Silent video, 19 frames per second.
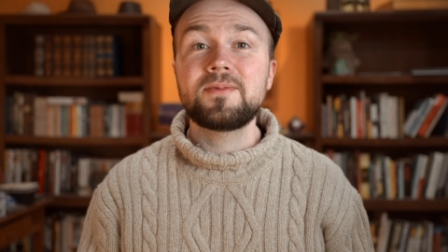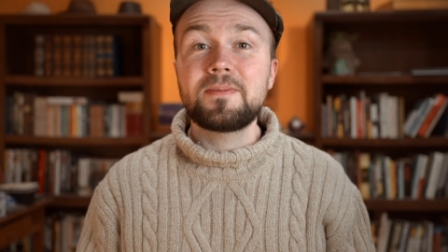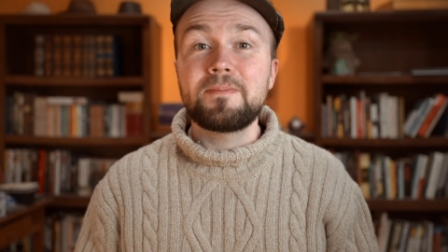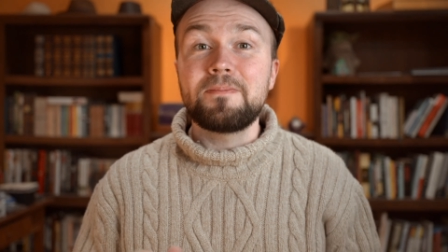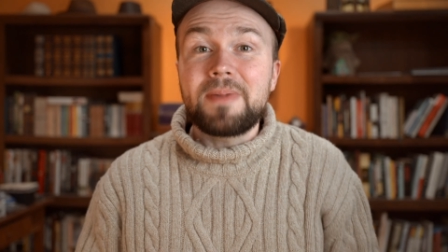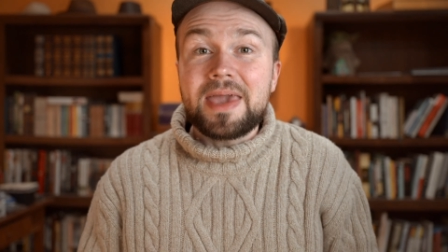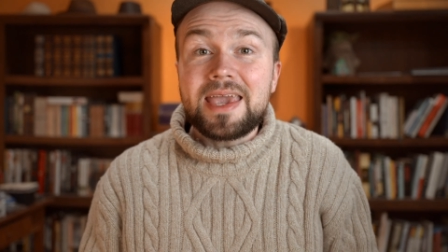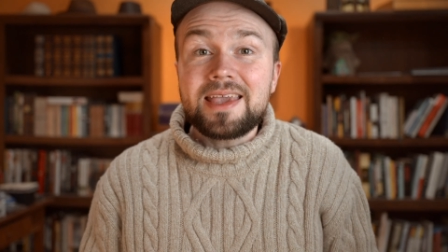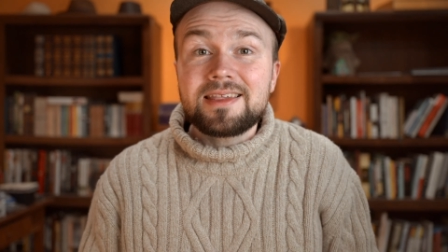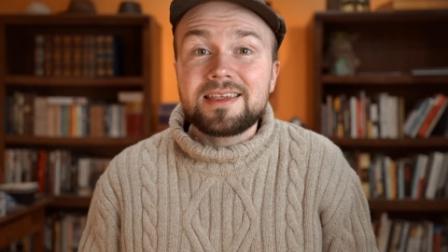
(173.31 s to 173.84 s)

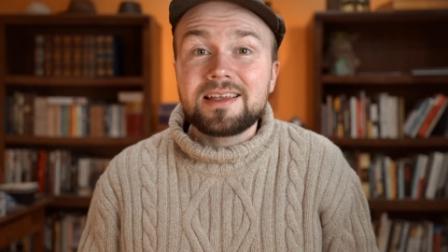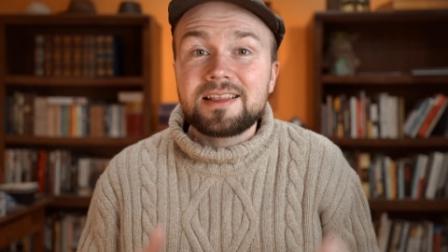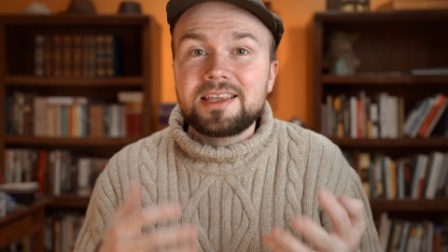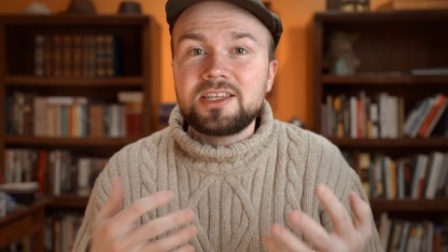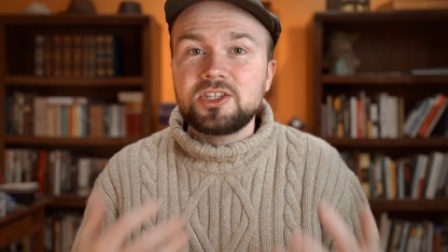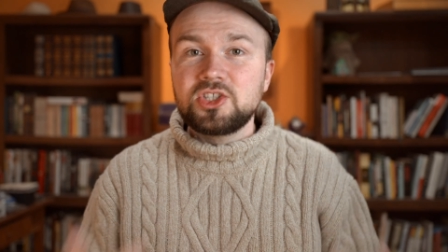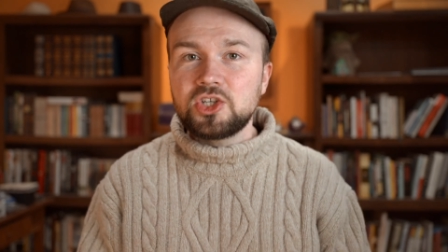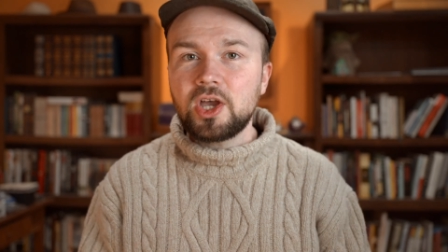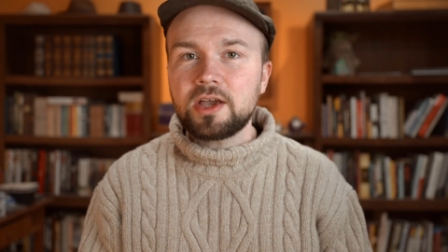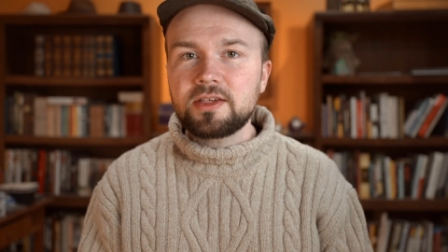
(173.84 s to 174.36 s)
basically
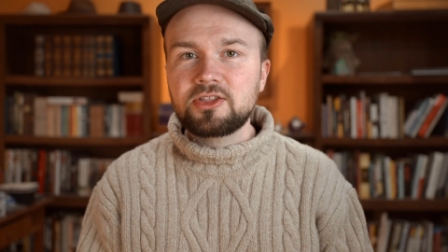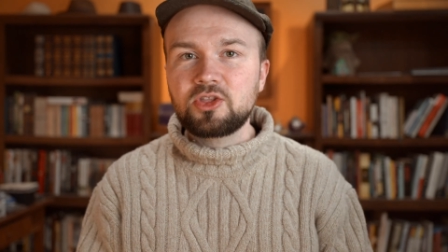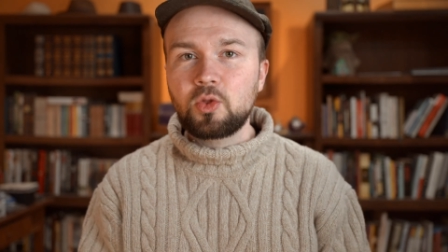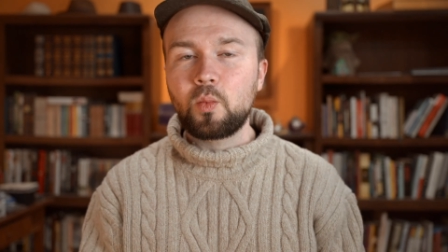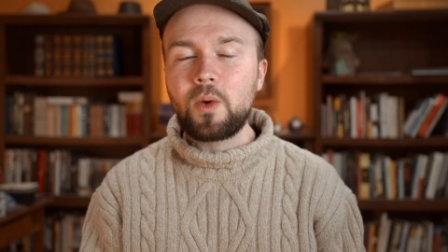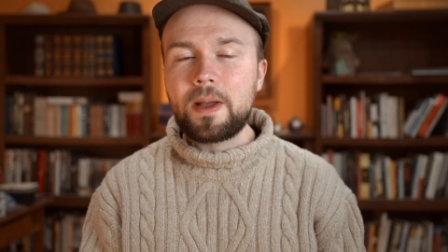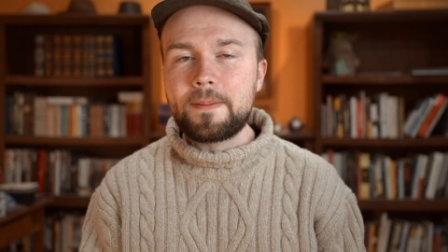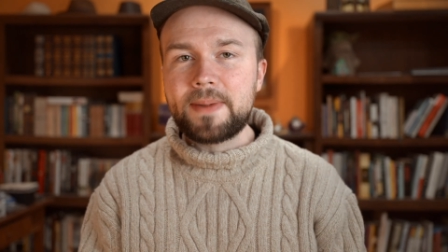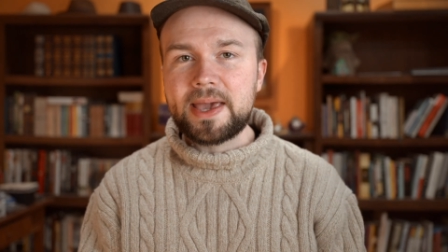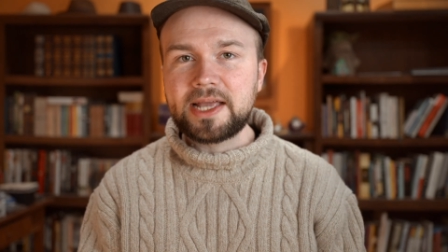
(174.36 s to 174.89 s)
just the
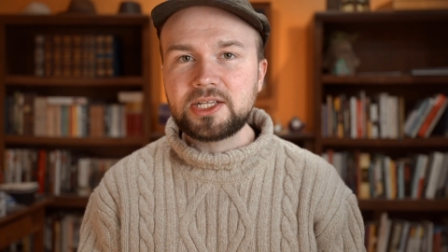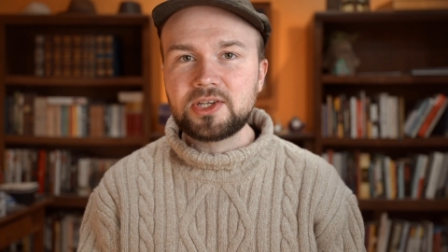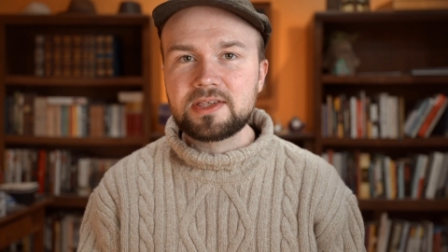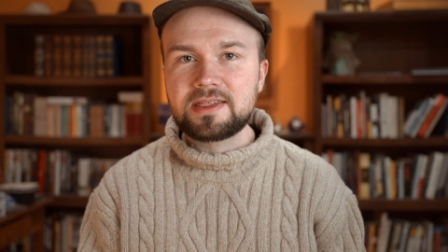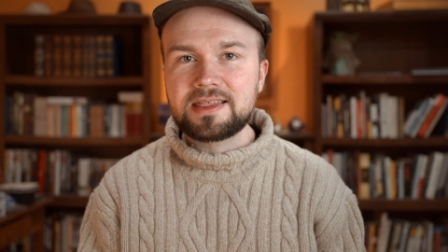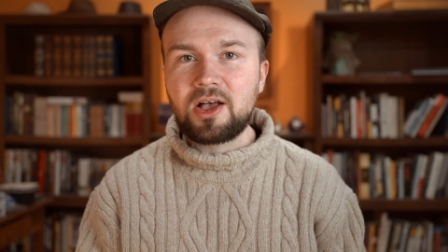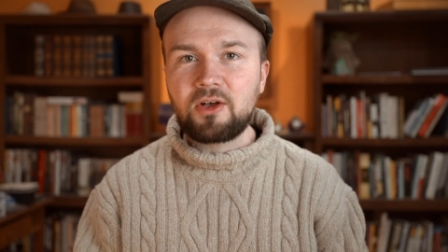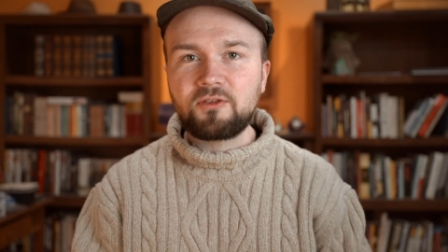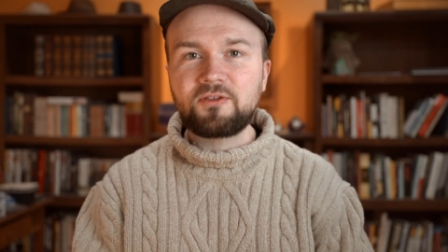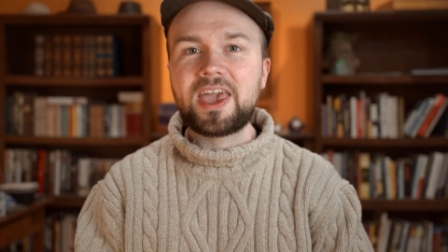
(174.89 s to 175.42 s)
web page
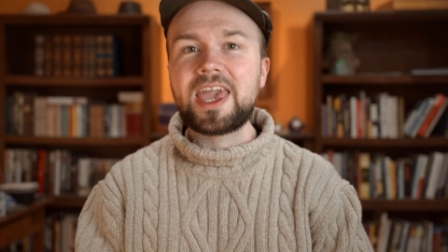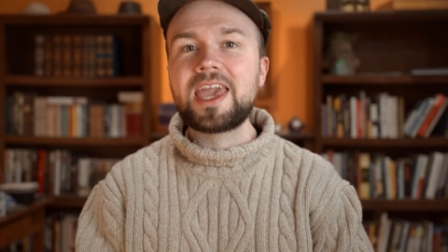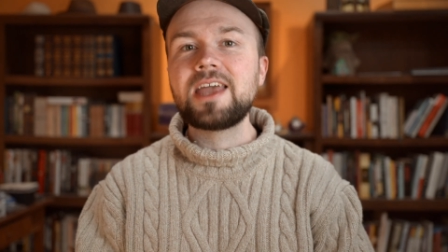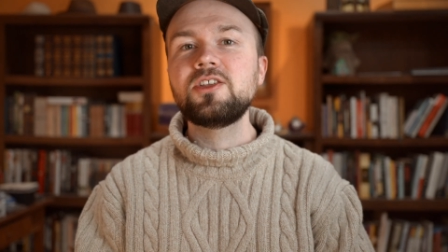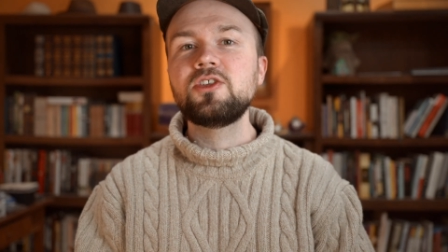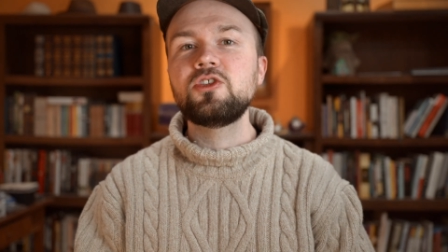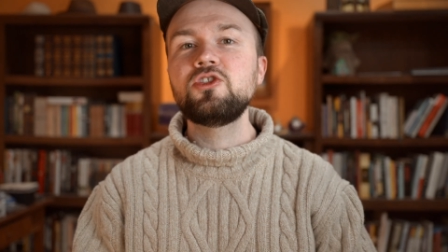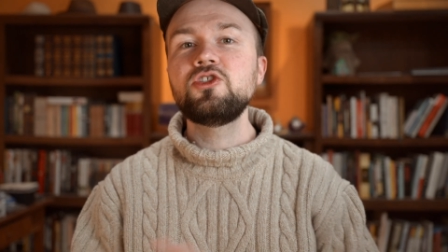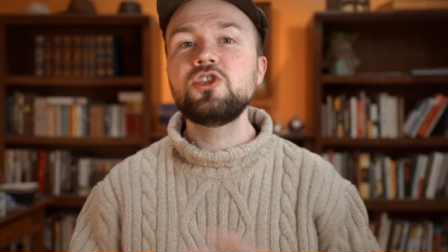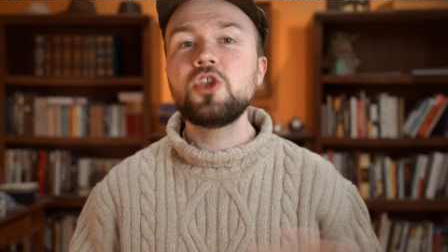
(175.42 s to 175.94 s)
itself and